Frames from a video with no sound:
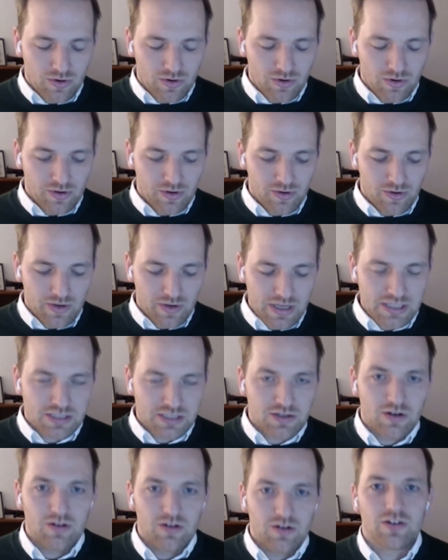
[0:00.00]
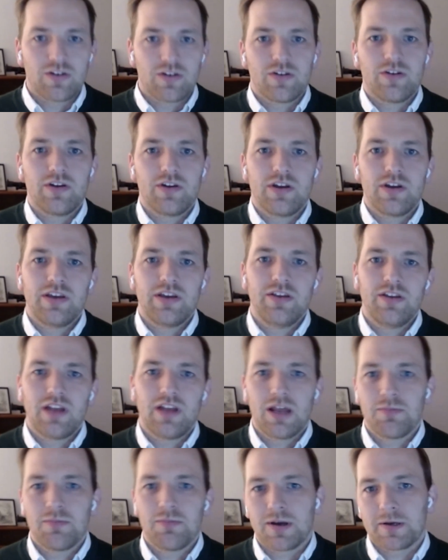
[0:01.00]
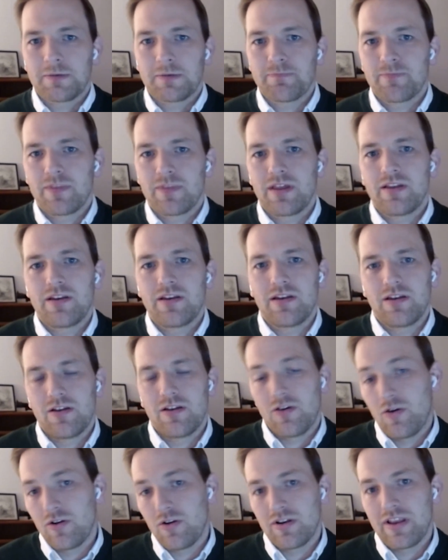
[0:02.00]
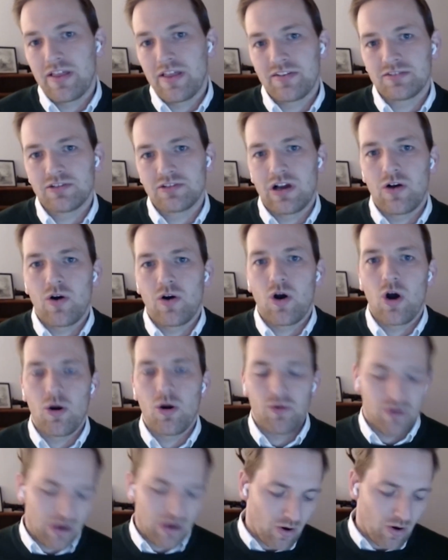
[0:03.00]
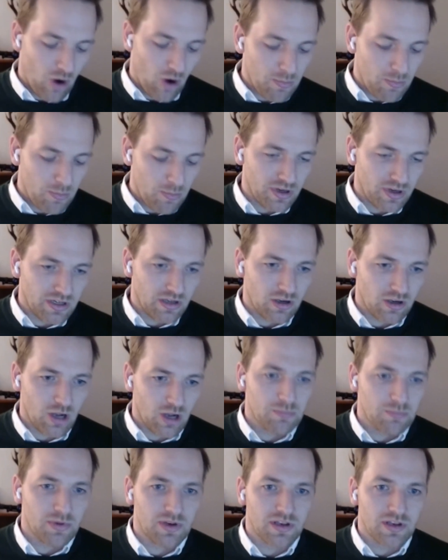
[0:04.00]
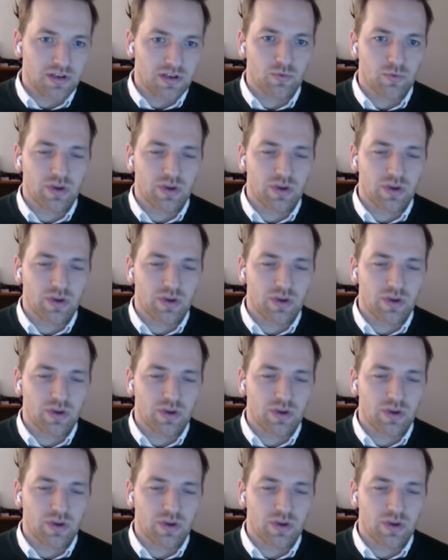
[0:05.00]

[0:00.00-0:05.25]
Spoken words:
It's called HedeDanmark, and that's our operating company.